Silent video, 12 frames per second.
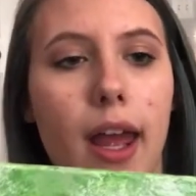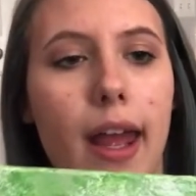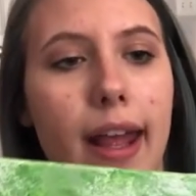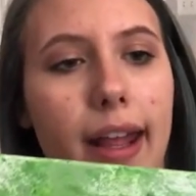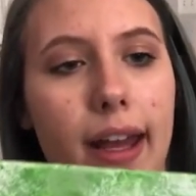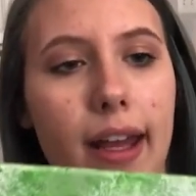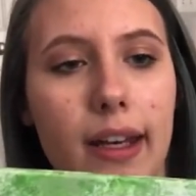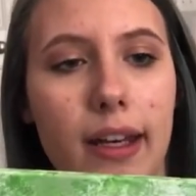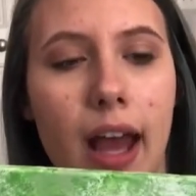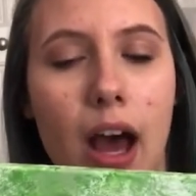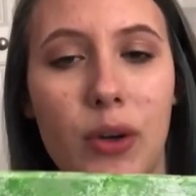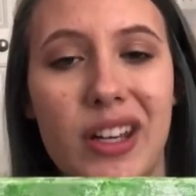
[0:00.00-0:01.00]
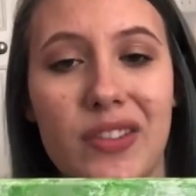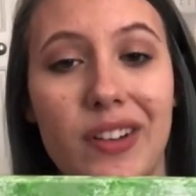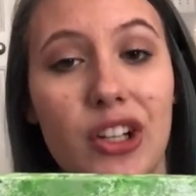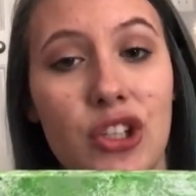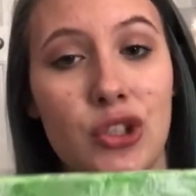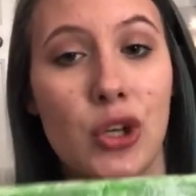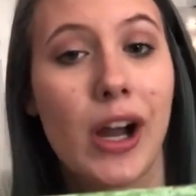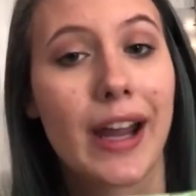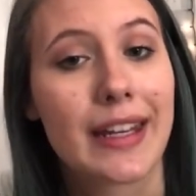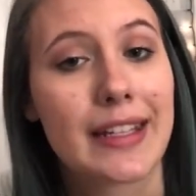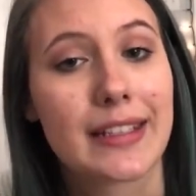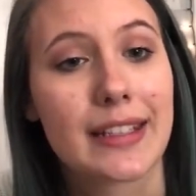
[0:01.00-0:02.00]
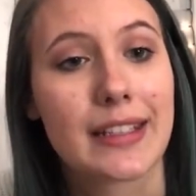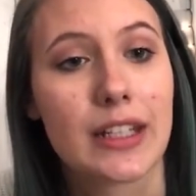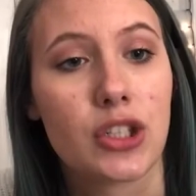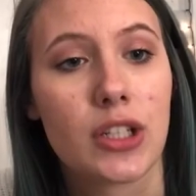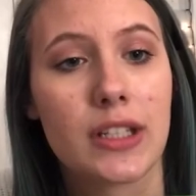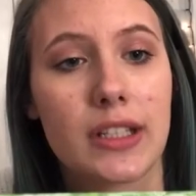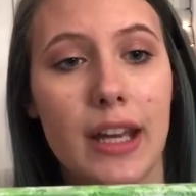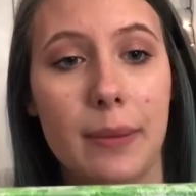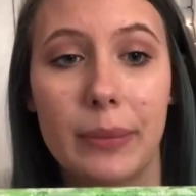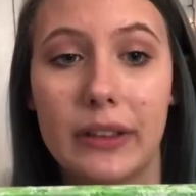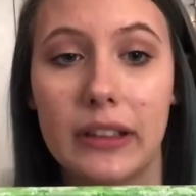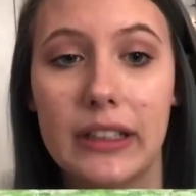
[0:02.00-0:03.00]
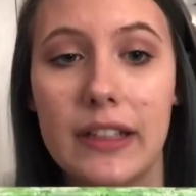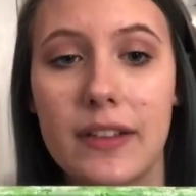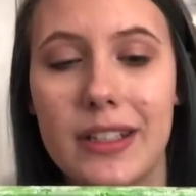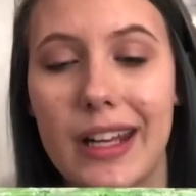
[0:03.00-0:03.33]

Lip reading: and how he's very strong in his decisions and beliefs,